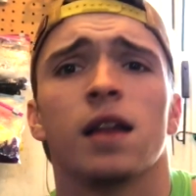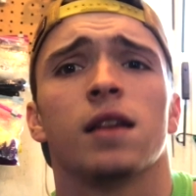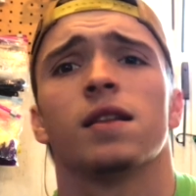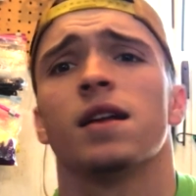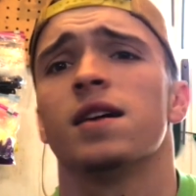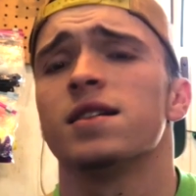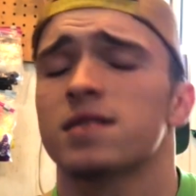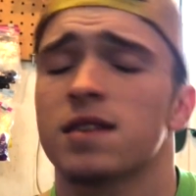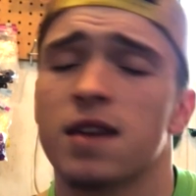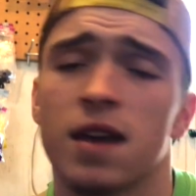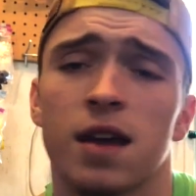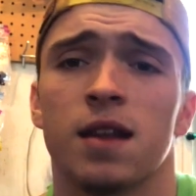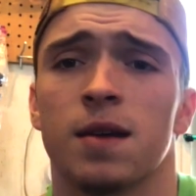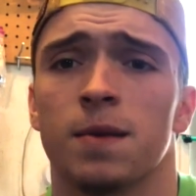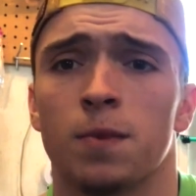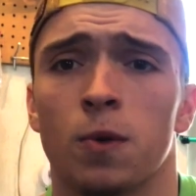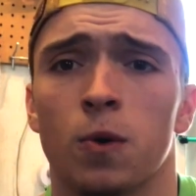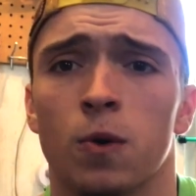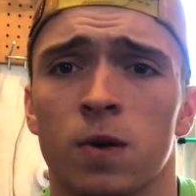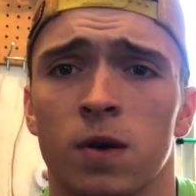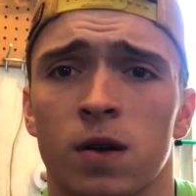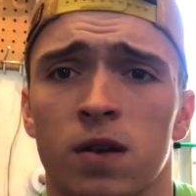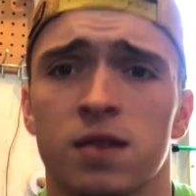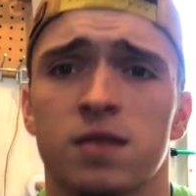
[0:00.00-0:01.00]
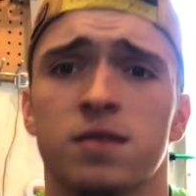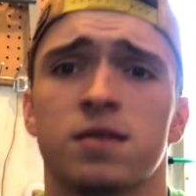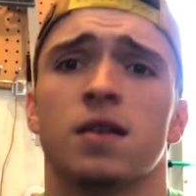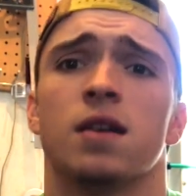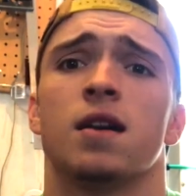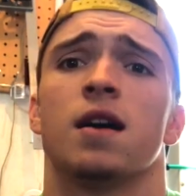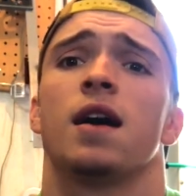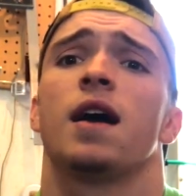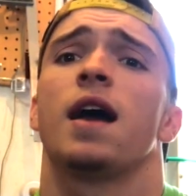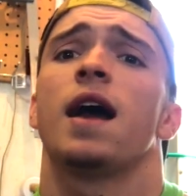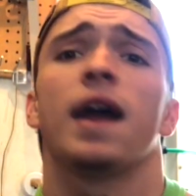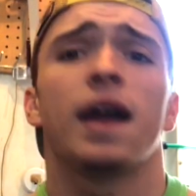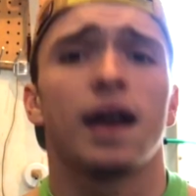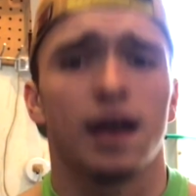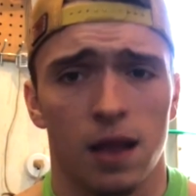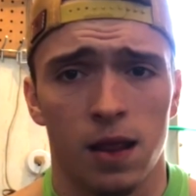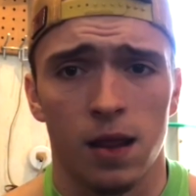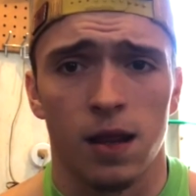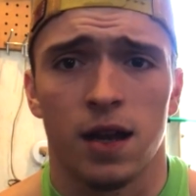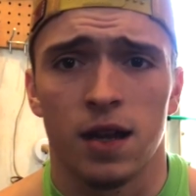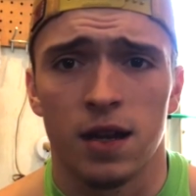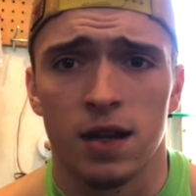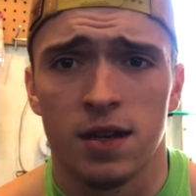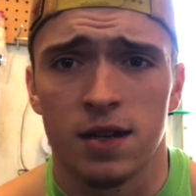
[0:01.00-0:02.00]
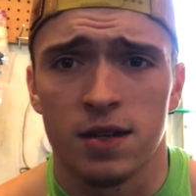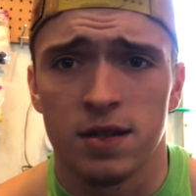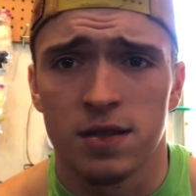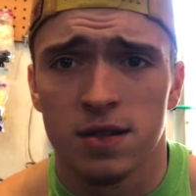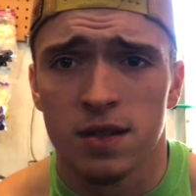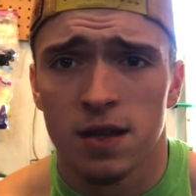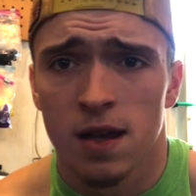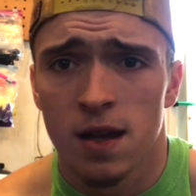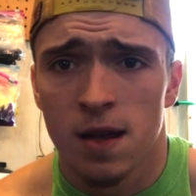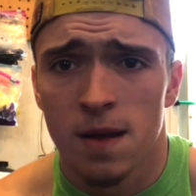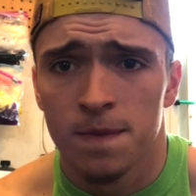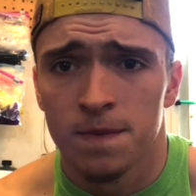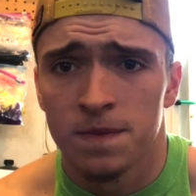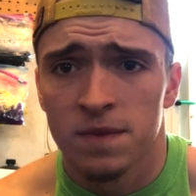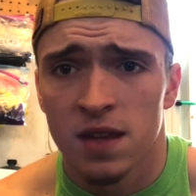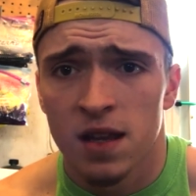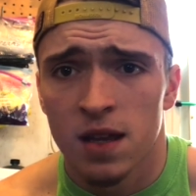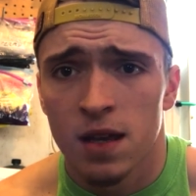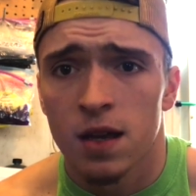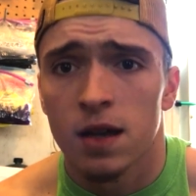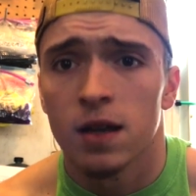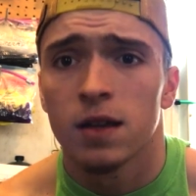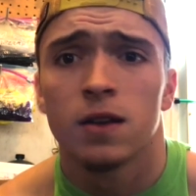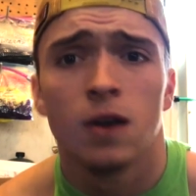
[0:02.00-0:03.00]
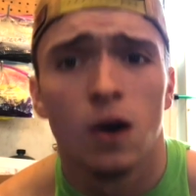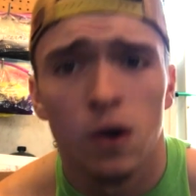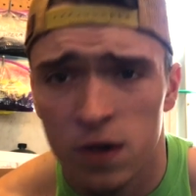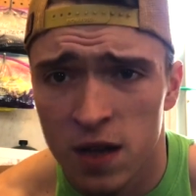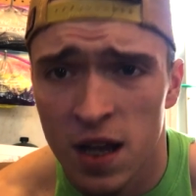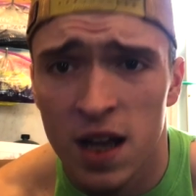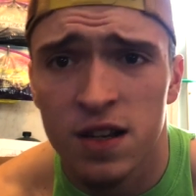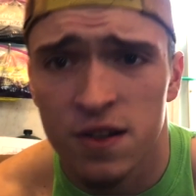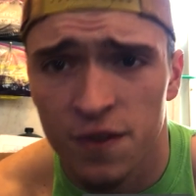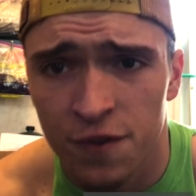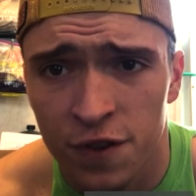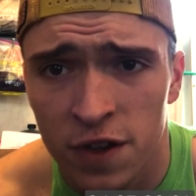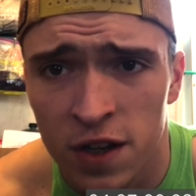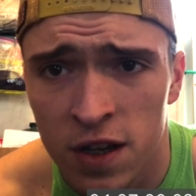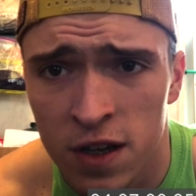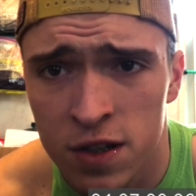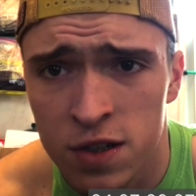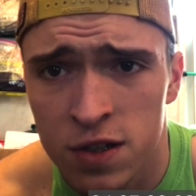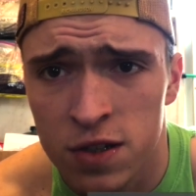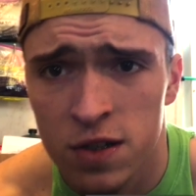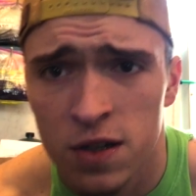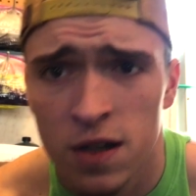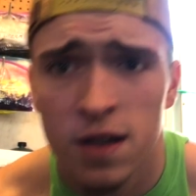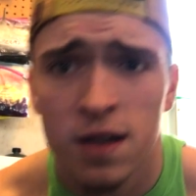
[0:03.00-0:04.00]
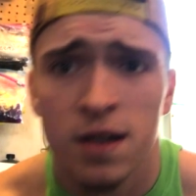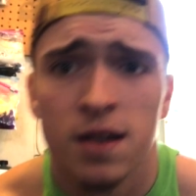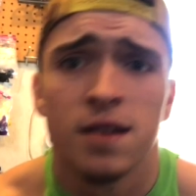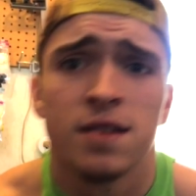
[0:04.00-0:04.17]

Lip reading: Let's get it, boys and ladies. Go catch fish.